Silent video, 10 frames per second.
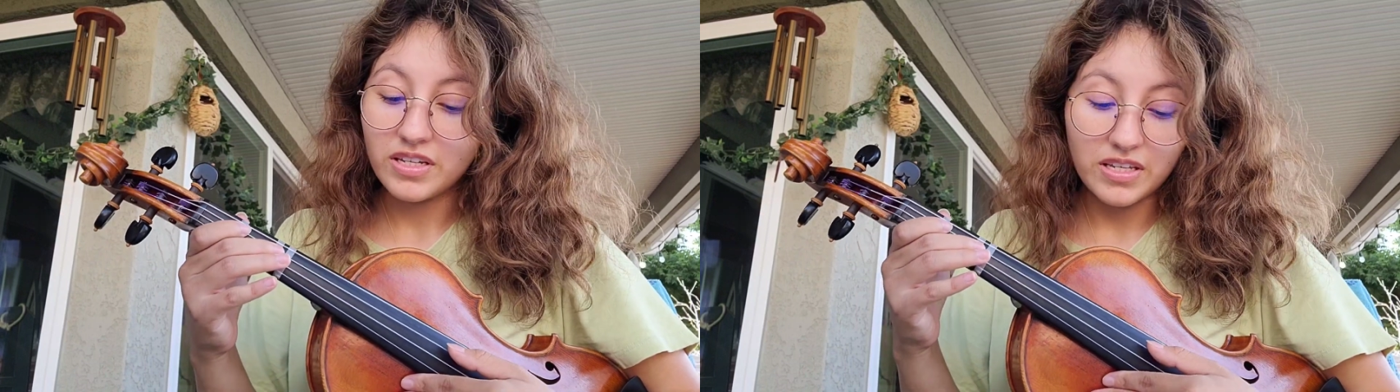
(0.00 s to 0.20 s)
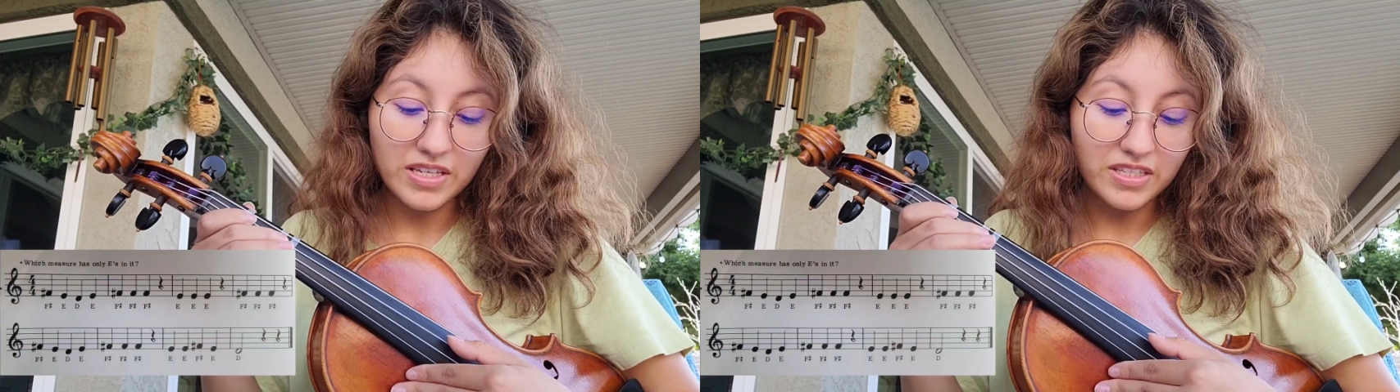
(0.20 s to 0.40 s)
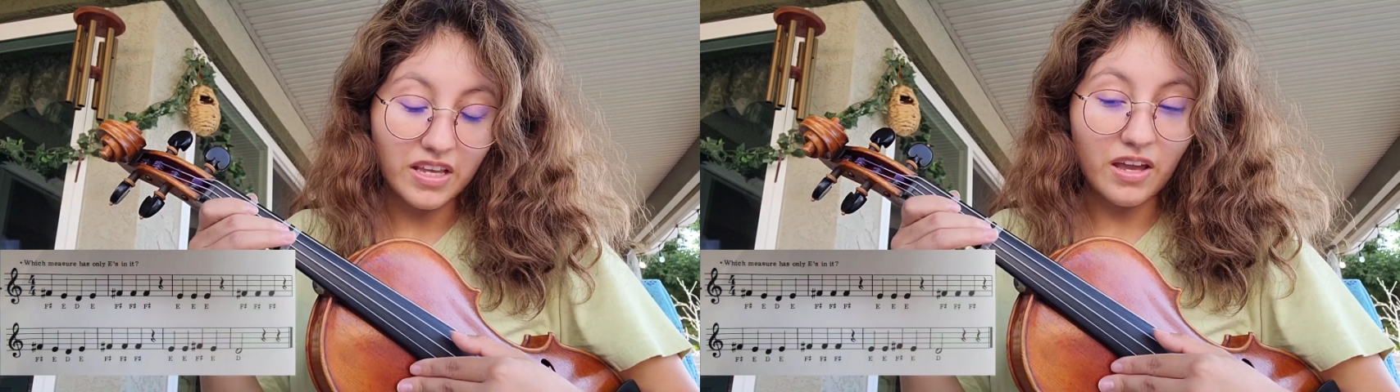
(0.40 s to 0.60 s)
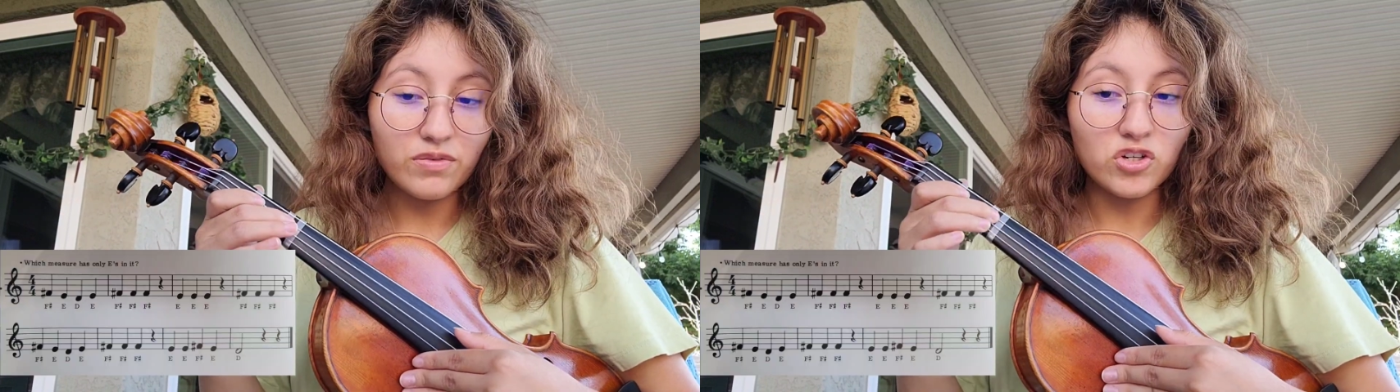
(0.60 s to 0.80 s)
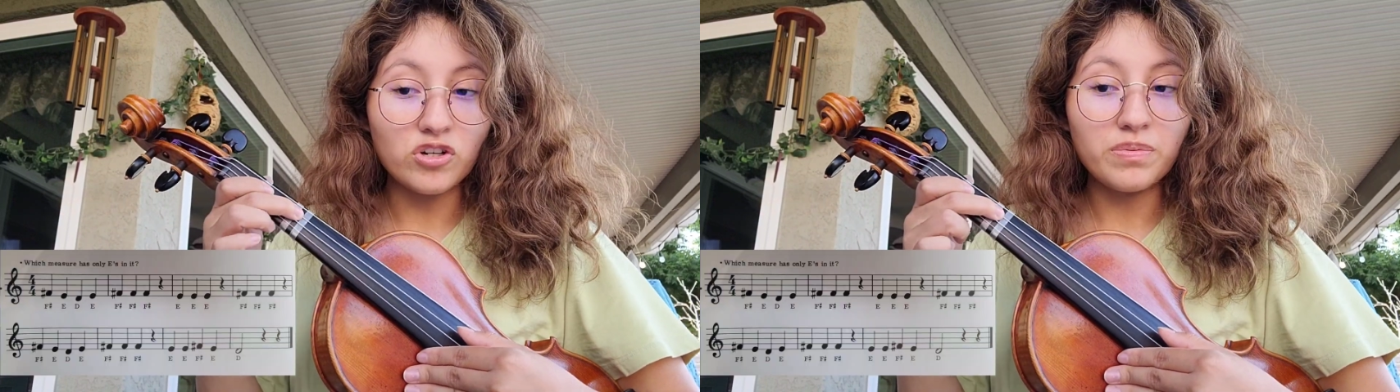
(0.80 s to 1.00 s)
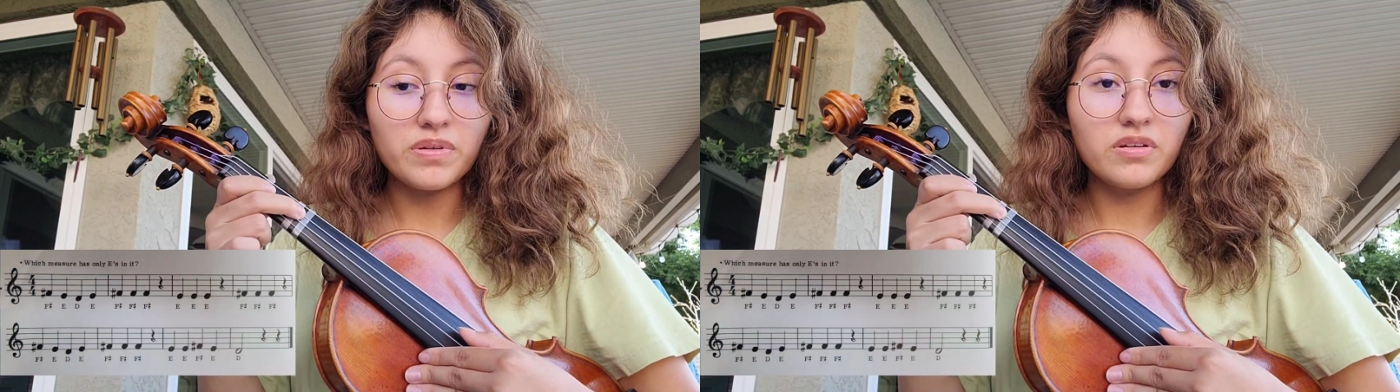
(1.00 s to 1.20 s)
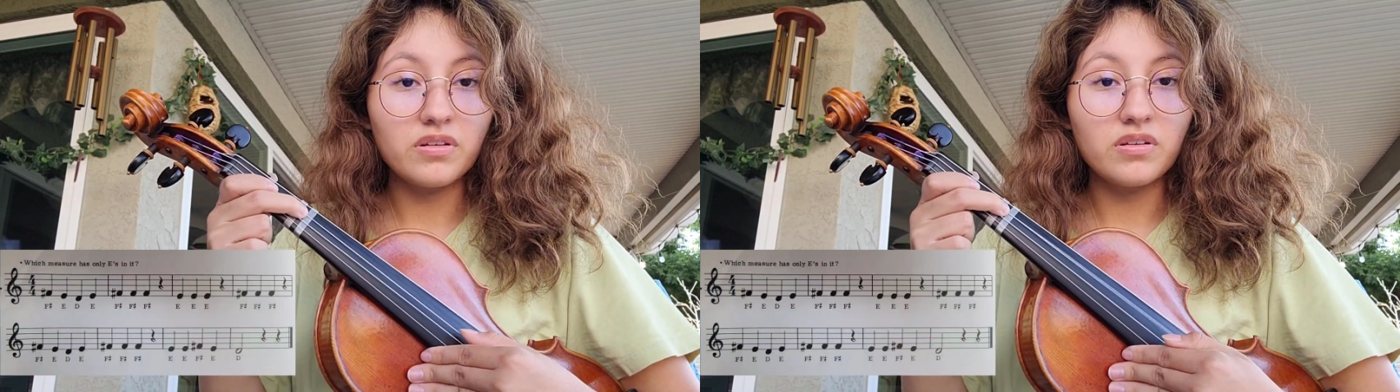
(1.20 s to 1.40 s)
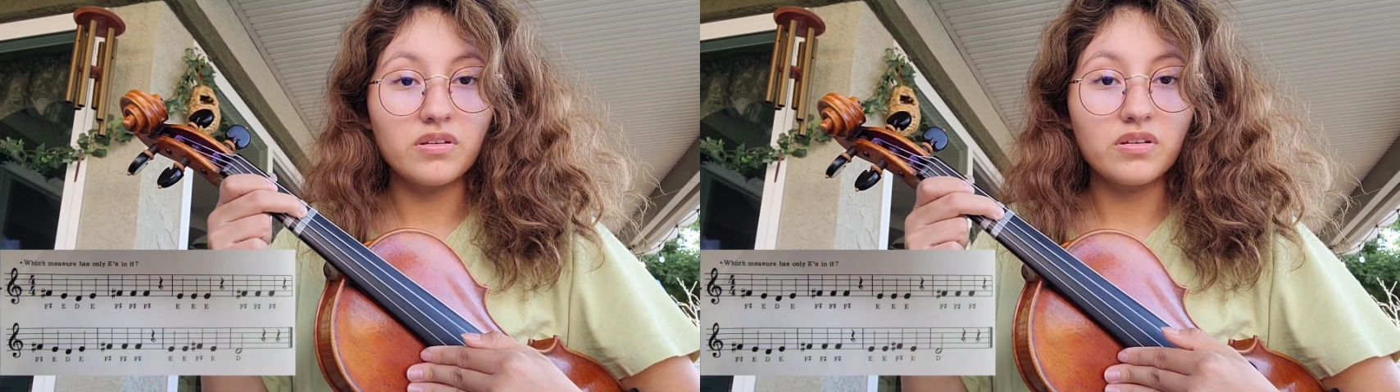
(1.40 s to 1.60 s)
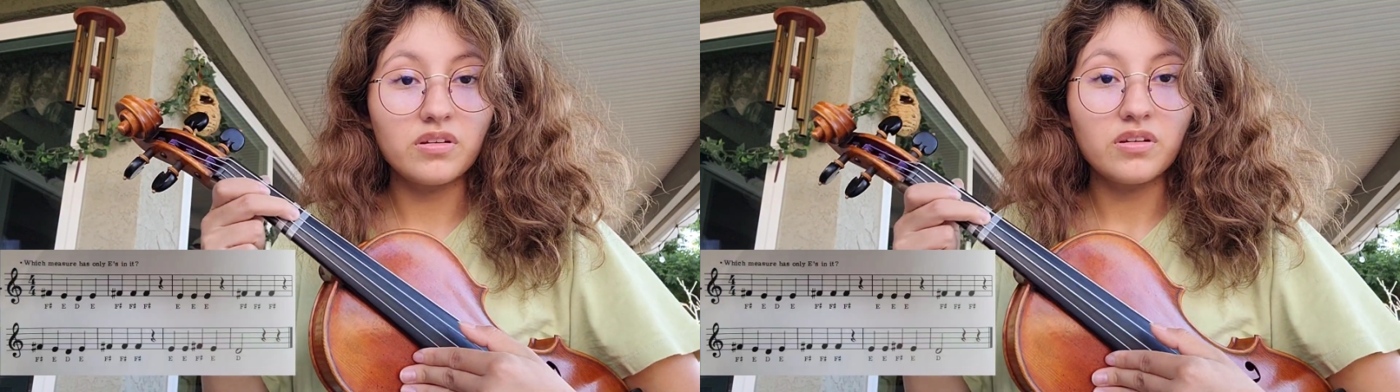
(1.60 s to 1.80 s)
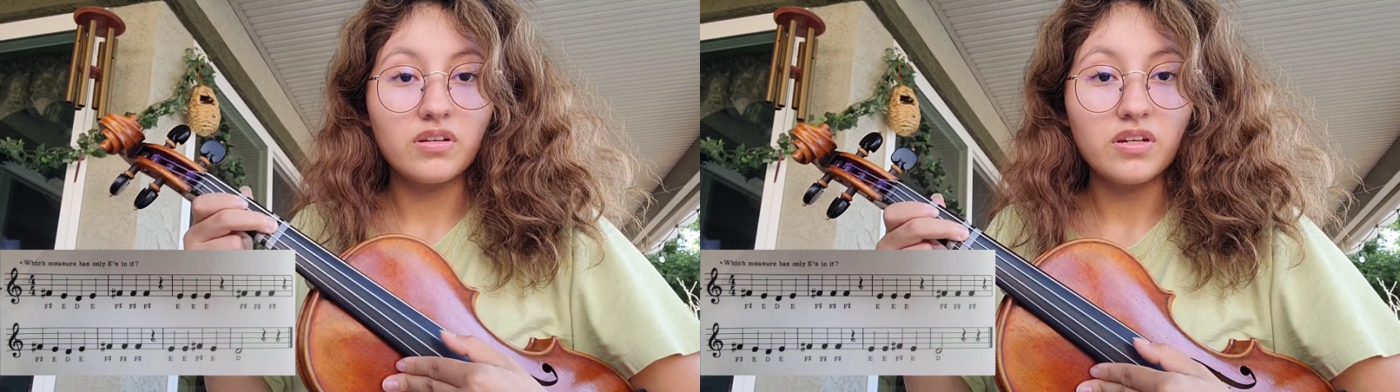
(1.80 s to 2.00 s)
is F sharp,
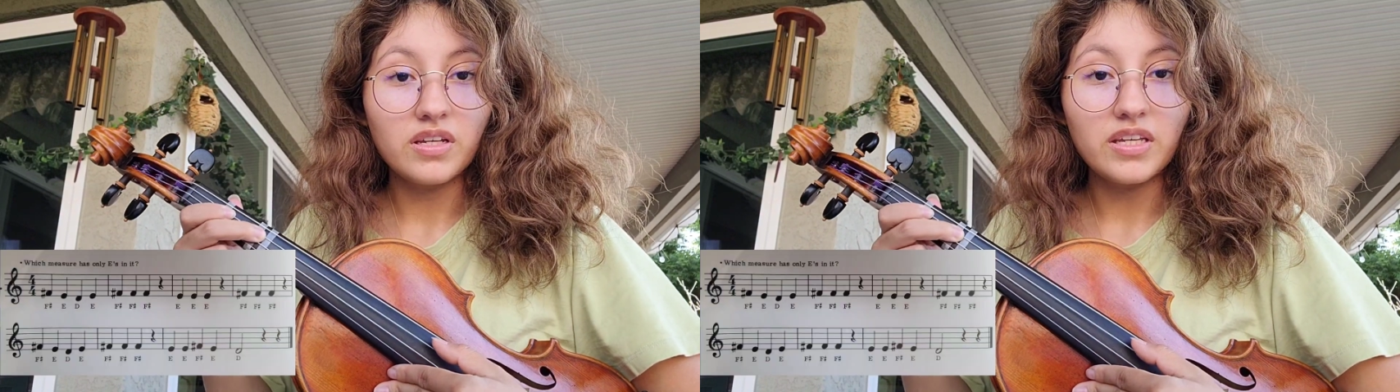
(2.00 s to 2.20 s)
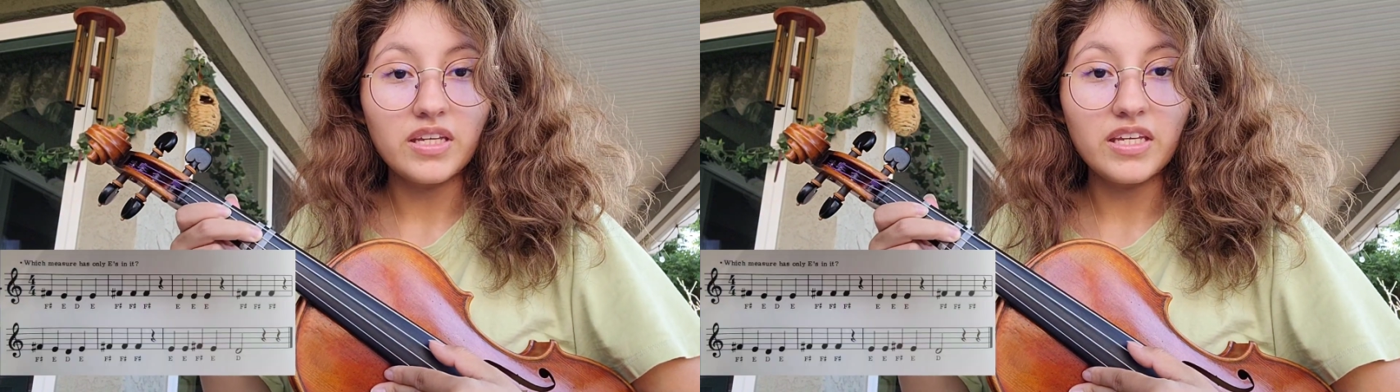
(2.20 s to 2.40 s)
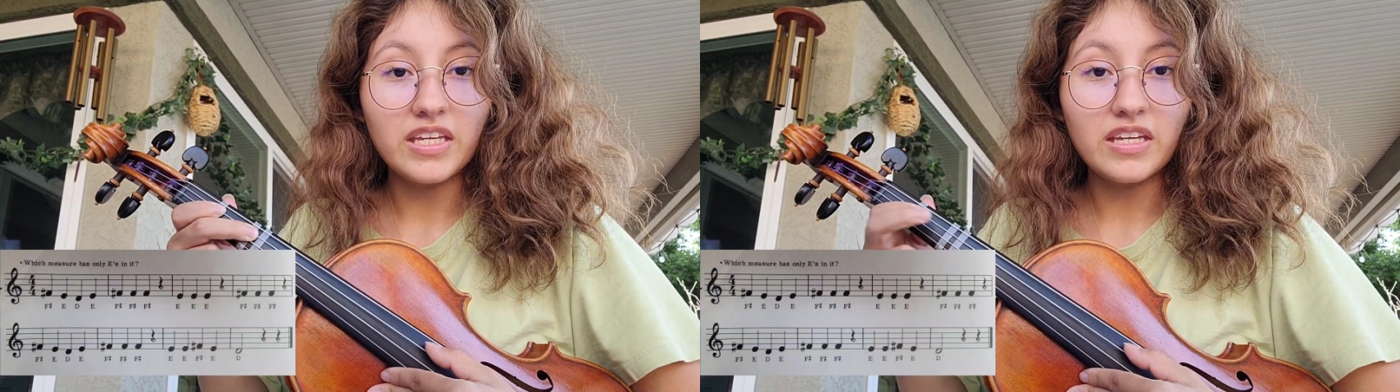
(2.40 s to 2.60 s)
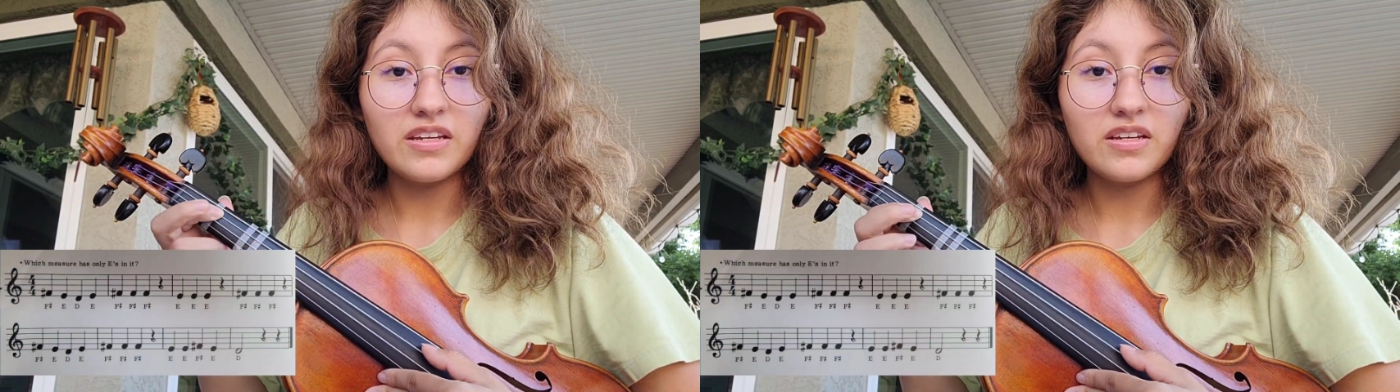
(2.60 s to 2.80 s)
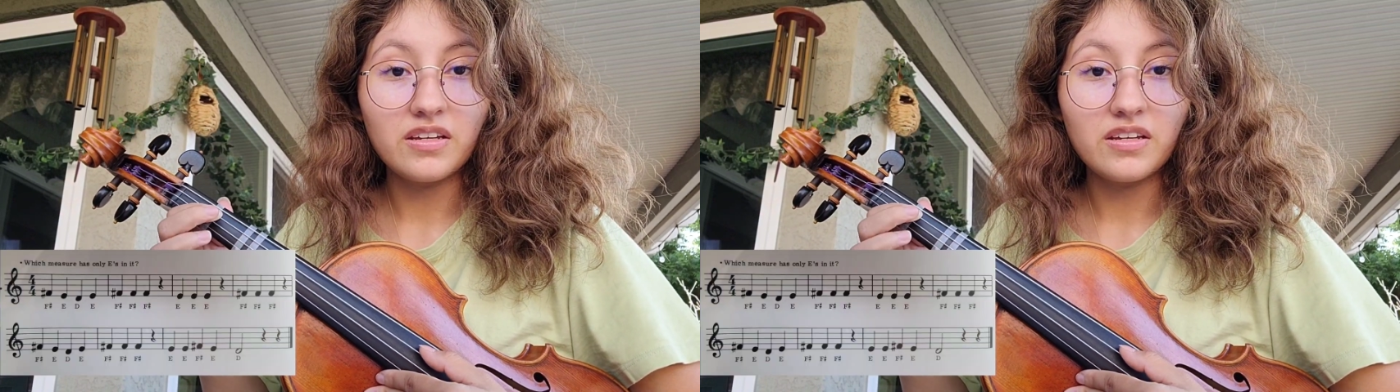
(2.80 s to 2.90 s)
E,